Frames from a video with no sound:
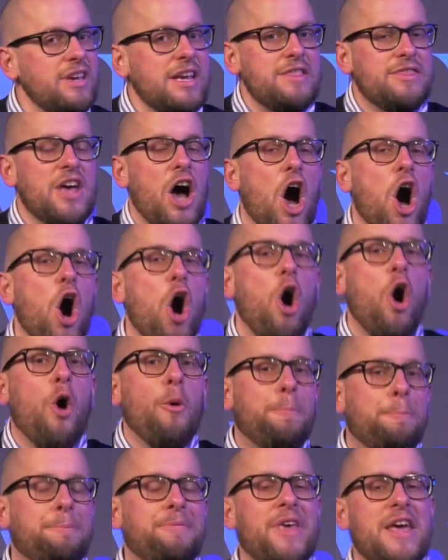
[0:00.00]
And the
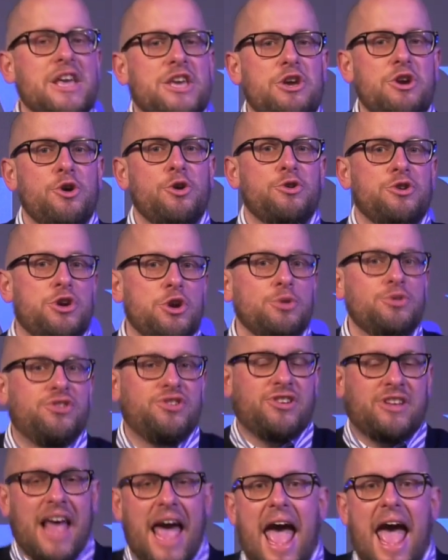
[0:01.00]
hope that you used to